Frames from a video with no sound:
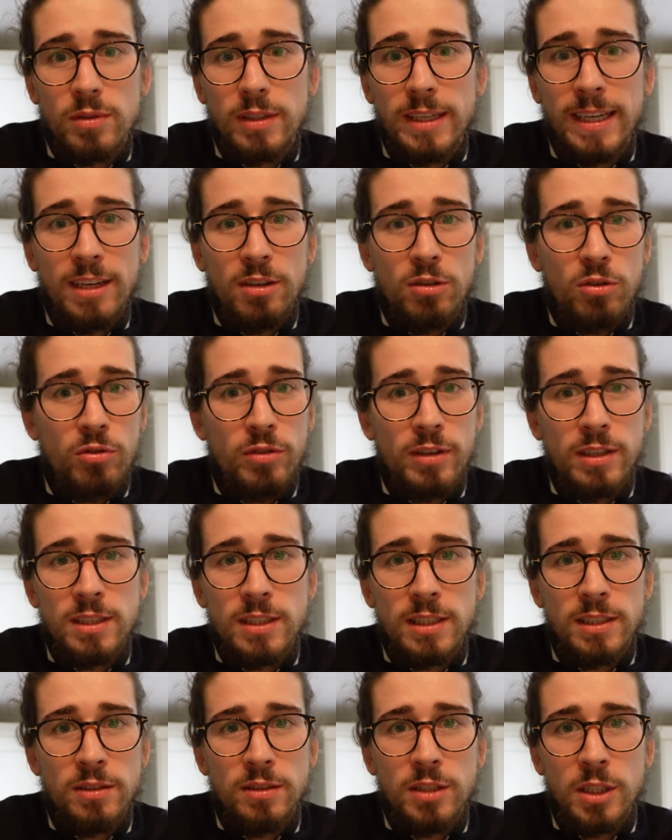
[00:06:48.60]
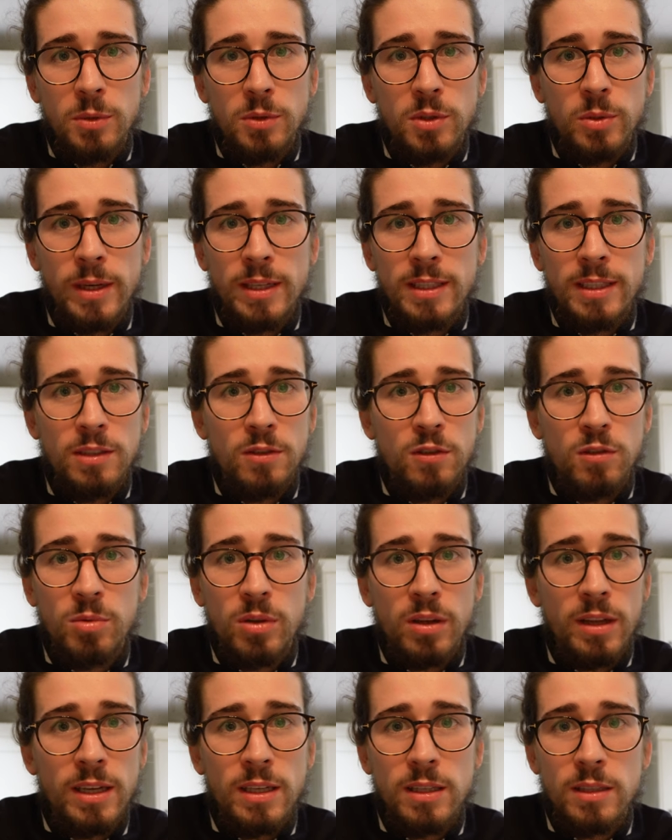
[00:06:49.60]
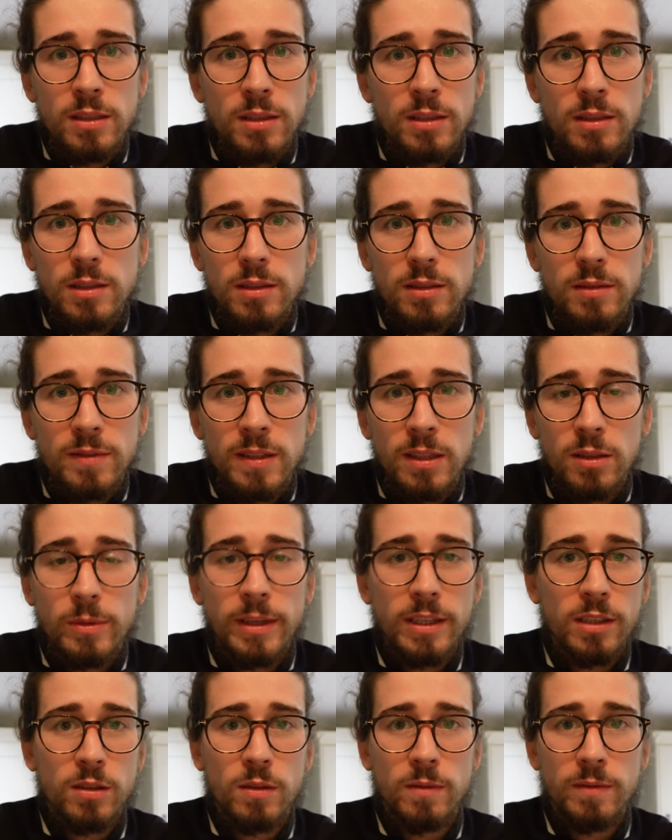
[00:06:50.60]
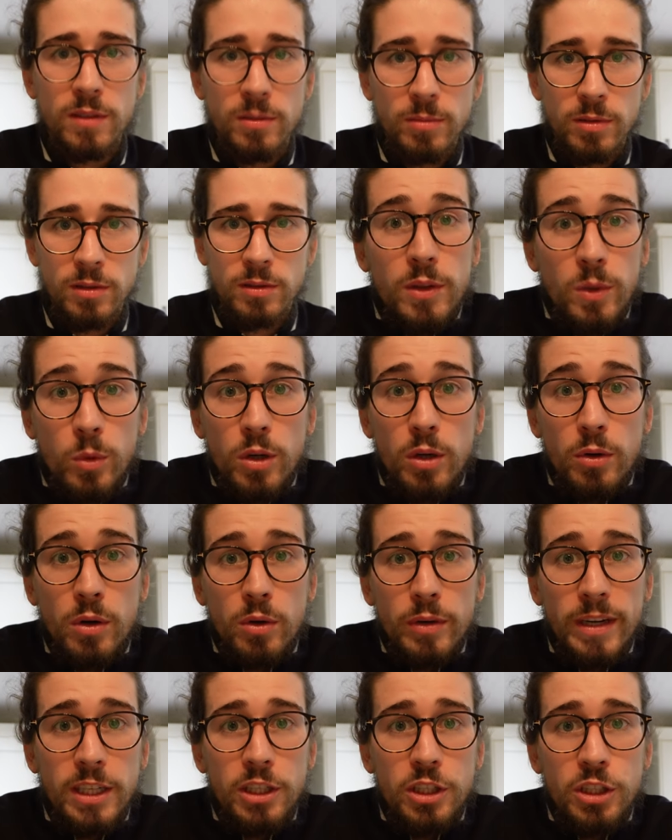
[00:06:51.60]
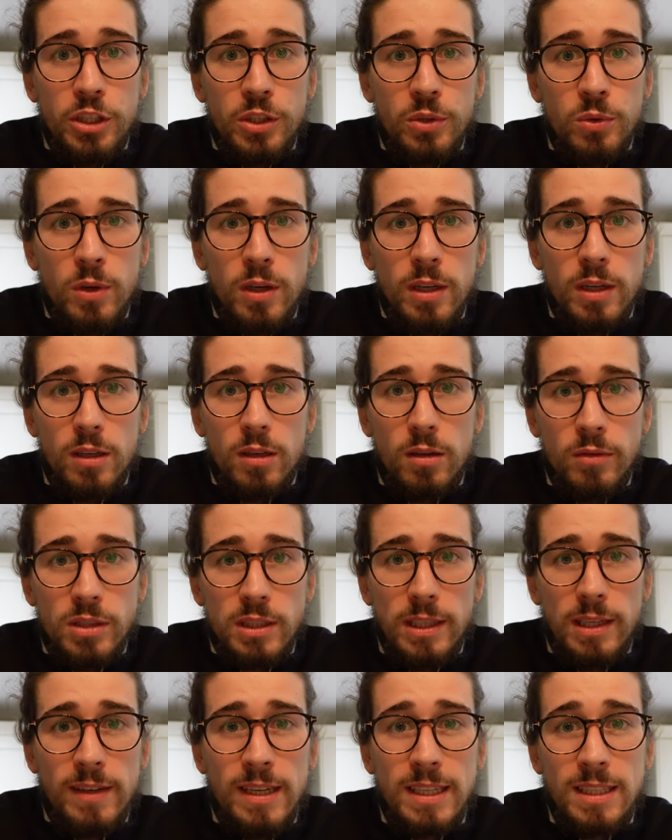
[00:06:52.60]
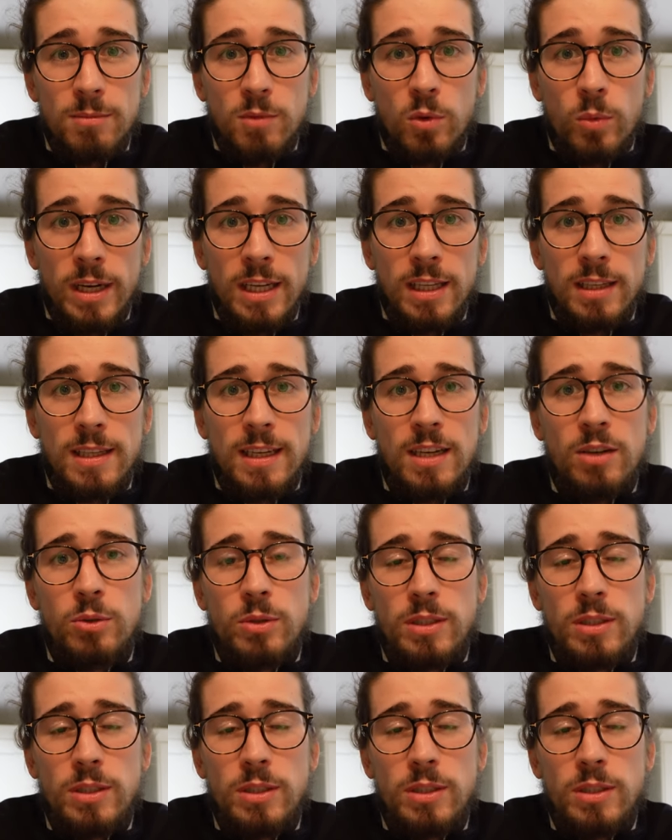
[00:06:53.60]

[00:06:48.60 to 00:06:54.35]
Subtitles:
800s in 220, no bother. Felt quite comfortable. They were a great shoe. Obviously, I've had them a while now,